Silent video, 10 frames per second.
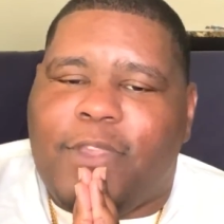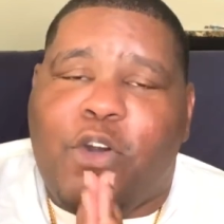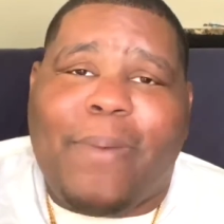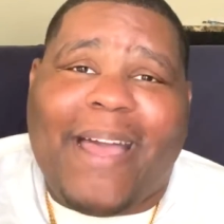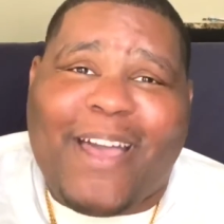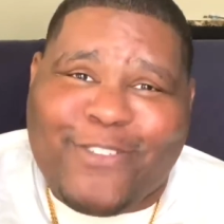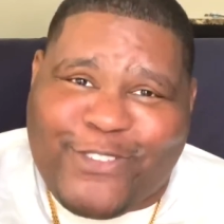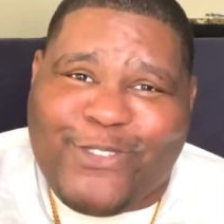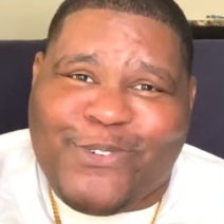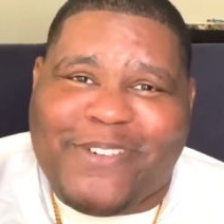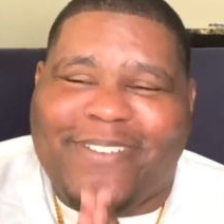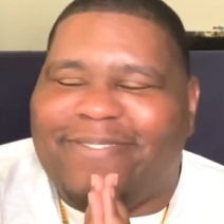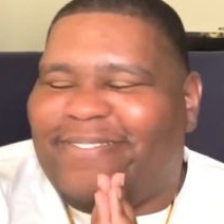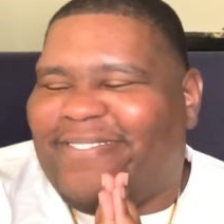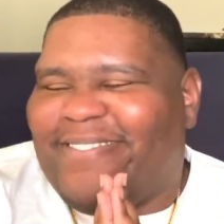my house tour,
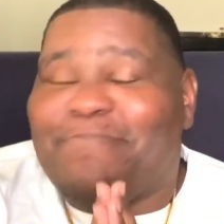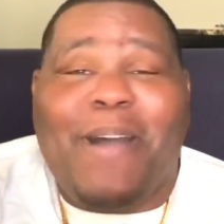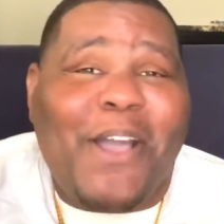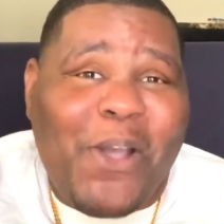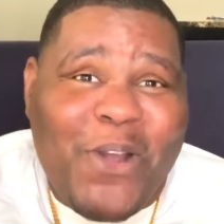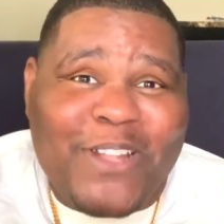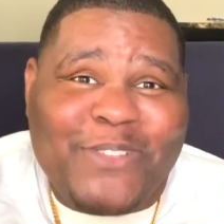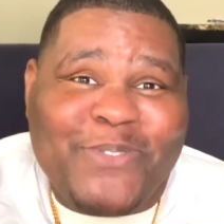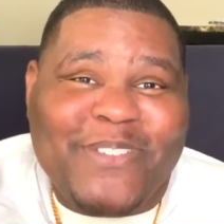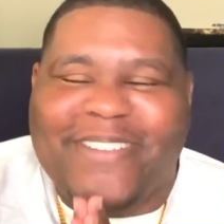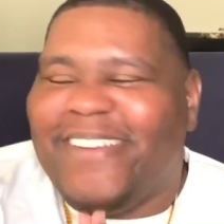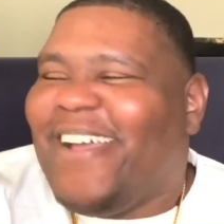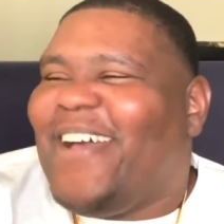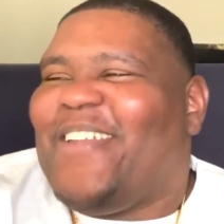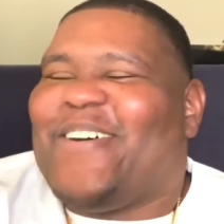my car tour.
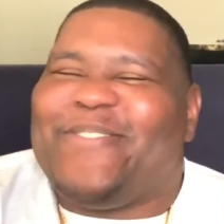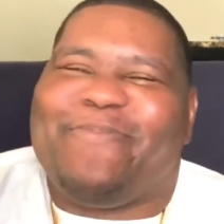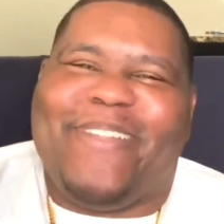No, I was